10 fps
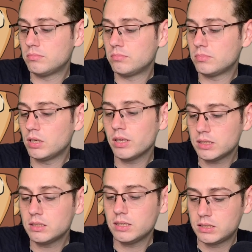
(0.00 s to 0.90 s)
So
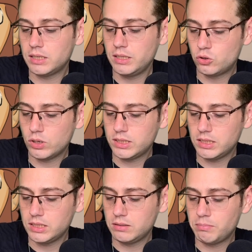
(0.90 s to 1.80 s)
that's an
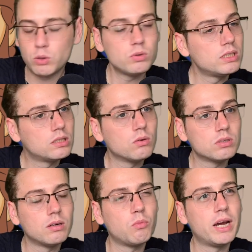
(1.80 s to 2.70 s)
interesting... Bolton is not
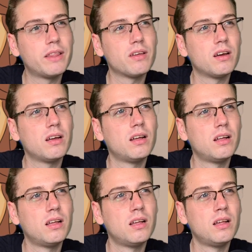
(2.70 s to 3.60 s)
somewhere that...
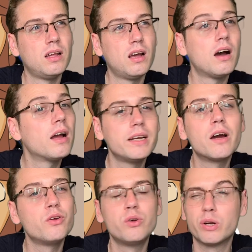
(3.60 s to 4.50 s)
I know
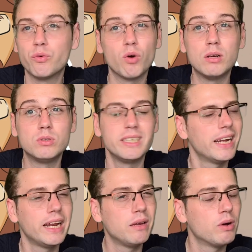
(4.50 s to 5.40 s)
you can roast in
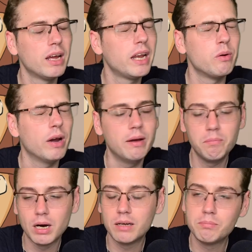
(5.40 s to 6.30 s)
anywhere,
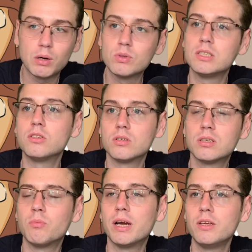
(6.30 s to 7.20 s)
but Bolton is not
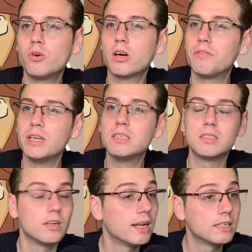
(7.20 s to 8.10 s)
somewhere you kind of
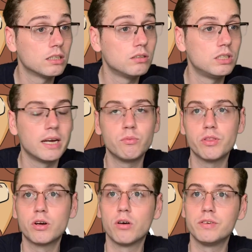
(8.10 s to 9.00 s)
instantly associate with the
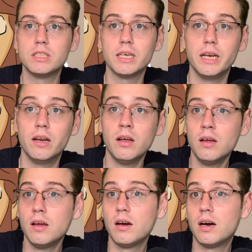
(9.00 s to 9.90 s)
coffee scene.
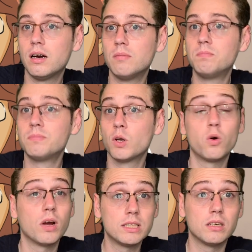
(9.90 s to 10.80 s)

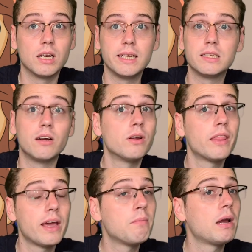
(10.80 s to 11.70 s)
Or I certainly don't,
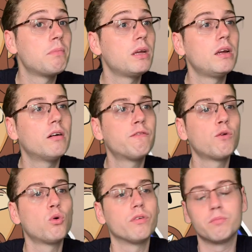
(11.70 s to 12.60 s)
and that may be a
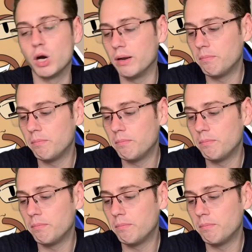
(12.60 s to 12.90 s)
flaw of mine.